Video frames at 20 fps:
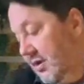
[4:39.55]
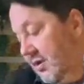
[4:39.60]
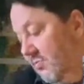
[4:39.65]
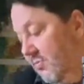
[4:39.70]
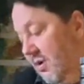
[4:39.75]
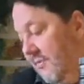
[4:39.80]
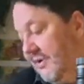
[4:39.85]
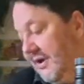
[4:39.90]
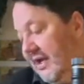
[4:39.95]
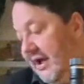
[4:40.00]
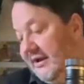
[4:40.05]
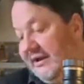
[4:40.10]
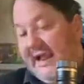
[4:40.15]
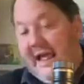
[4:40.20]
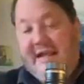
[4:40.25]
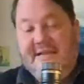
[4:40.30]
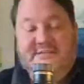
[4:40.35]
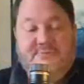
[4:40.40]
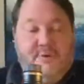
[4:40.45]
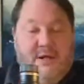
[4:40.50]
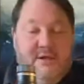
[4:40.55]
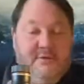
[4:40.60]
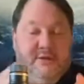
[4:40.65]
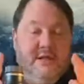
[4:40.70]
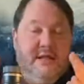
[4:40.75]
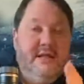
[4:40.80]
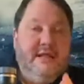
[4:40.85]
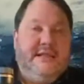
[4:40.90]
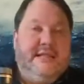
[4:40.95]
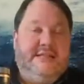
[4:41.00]
Where are we going next? Well,
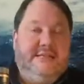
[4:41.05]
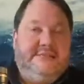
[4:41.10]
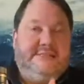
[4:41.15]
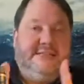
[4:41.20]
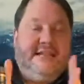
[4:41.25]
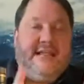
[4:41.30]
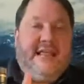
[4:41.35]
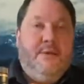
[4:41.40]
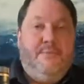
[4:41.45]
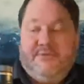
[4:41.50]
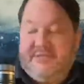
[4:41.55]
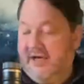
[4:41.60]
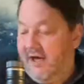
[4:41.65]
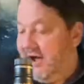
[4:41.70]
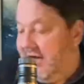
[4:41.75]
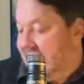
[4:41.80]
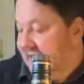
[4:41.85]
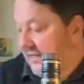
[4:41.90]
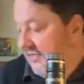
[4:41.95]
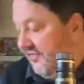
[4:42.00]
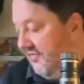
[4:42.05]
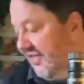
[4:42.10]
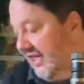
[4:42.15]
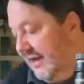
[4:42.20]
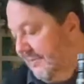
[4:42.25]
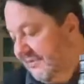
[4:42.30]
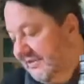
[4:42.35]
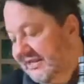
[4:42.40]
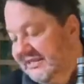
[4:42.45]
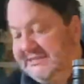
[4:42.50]
sticking with the Highland
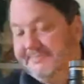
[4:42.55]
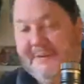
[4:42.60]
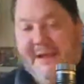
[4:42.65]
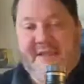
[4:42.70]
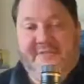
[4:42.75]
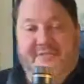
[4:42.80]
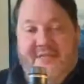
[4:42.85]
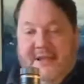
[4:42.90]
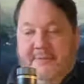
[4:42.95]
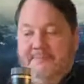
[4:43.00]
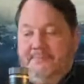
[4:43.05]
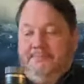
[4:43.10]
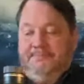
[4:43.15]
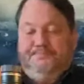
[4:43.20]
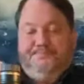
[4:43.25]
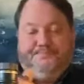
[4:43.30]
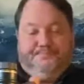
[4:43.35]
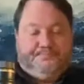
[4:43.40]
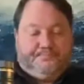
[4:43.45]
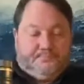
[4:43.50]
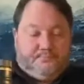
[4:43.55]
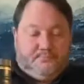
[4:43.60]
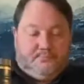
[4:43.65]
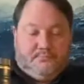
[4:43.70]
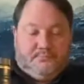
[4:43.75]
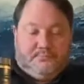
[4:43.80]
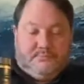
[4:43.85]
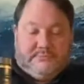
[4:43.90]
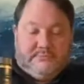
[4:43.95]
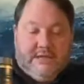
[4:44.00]
theme and the Spey theme,
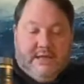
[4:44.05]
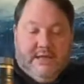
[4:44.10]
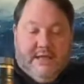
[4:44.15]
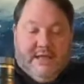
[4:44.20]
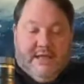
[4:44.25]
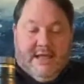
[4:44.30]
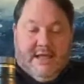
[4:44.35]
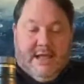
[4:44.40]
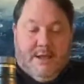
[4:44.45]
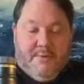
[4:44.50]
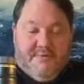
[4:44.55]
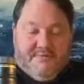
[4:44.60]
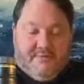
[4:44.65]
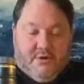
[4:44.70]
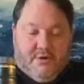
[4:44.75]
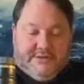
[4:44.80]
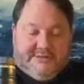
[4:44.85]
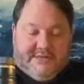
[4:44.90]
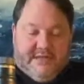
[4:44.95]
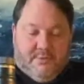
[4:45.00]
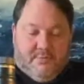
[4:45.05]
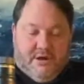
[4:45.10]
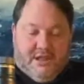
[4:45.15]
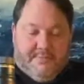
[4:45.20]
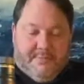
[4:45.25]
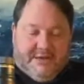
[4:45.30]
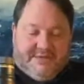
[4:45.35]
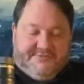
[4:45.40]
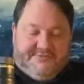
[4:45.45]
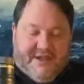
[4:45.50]
here we've got one of the
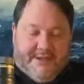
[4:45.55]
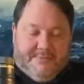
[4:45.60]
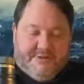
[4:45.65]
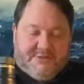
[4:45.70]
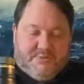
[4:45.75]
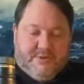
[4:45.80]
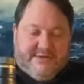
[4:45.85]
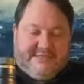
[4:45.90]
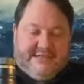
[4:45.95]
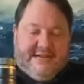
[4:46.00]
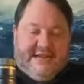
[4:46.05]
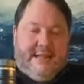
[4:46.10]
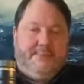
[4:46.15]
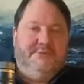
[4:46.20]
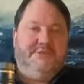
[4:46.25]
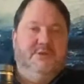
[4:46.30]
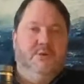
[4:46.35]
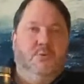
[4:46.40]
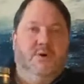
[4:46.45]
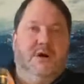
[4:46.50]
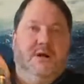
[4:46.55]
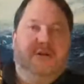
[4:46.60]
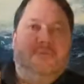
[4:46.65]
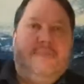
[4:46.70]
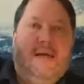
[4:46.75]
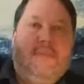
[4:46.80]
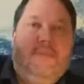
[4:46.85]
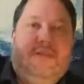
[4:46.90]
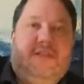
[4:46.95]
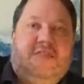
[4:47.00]
most famous whiskey names in the world, maybe